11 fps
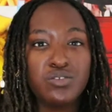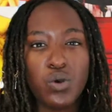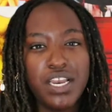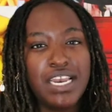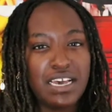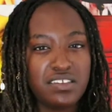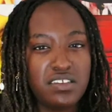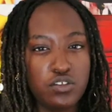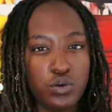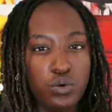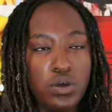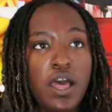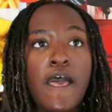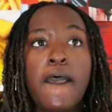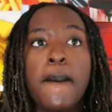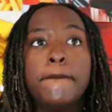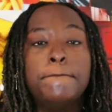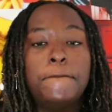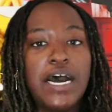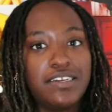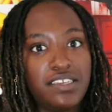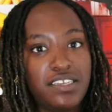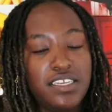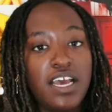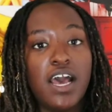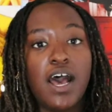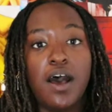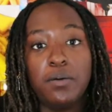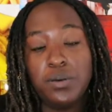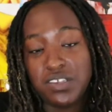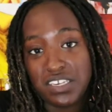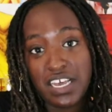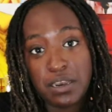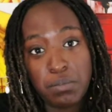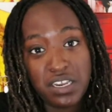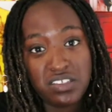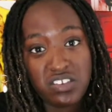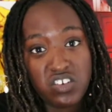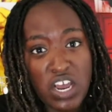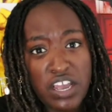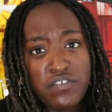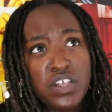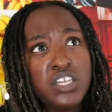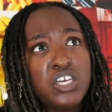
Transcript: It's quite dusty though, but it's a 10 minutes drive.